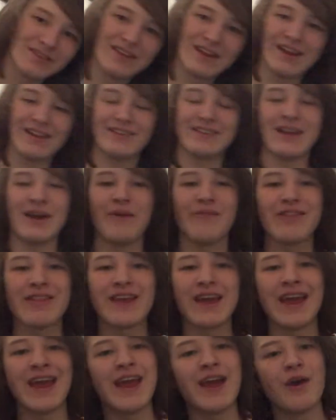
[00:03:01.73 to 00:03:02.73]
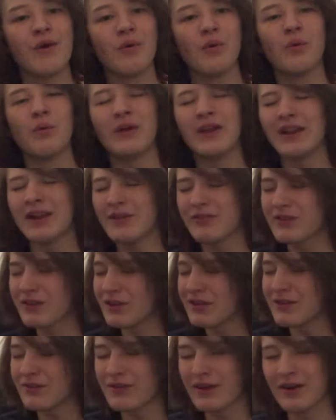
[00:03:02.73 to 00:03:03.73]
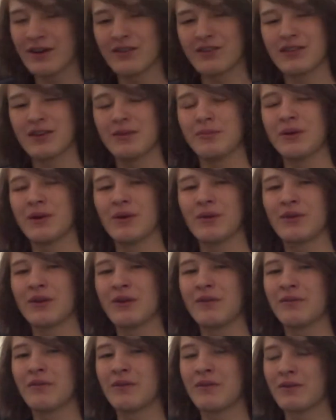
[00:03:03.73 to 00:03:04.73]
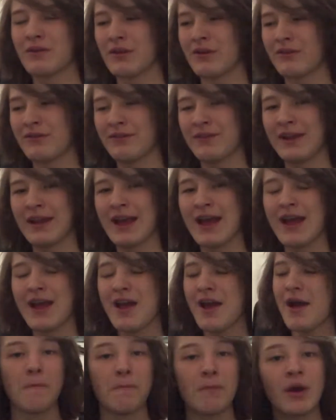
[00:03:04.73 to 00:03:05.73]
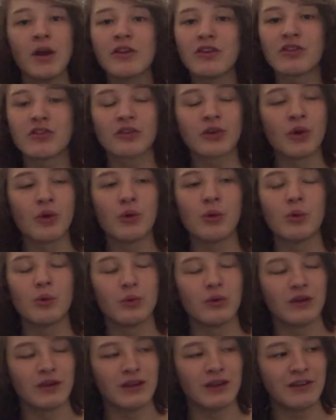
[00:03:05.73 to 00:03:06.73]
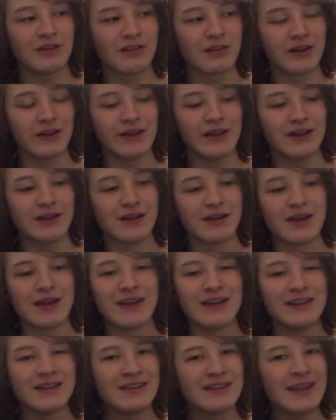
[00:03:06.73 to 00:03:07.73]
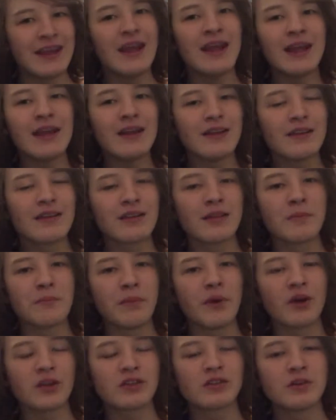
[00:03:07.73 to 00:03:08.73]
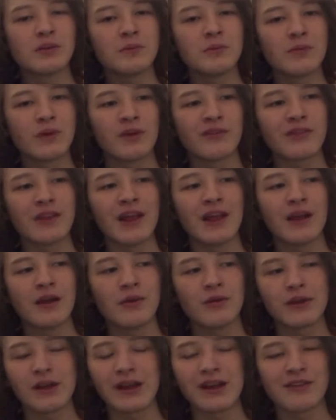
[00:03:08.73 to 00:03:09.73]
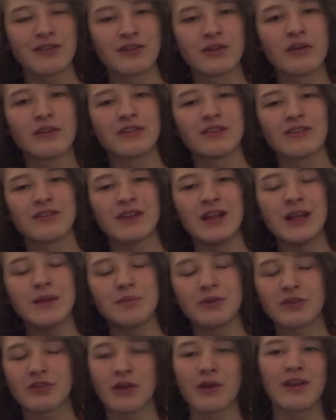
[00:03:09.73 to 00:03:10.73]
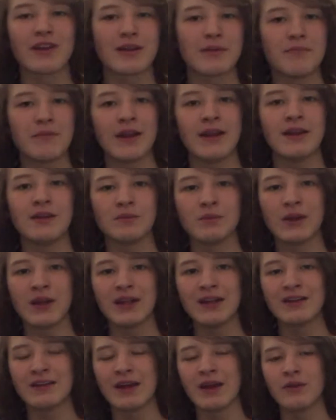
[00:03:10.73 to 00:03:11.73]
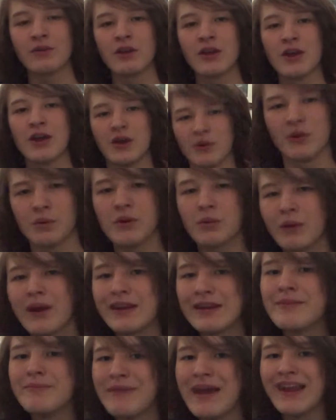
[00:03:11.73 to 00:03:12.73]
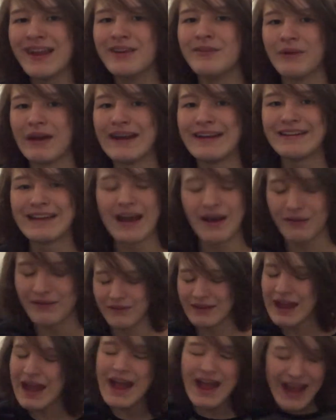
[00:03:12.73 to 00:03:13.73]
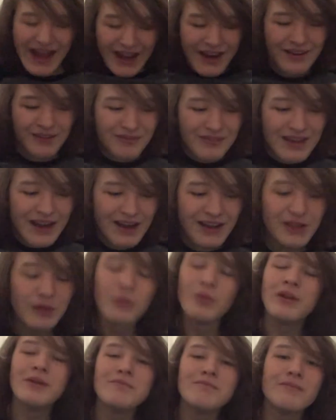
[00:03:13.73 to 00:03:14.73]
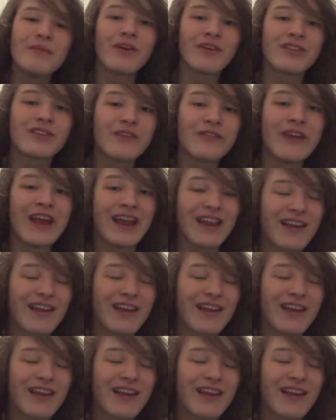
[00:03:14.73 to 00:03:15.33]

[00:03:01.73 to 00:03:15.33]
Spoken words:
it down the hill. We lived on a very steep hill, don't forget. My school is like near the bottom of the hill. Like, it's not as steep as going the main way down. We went the main way down, and I'm telling you, we must have hit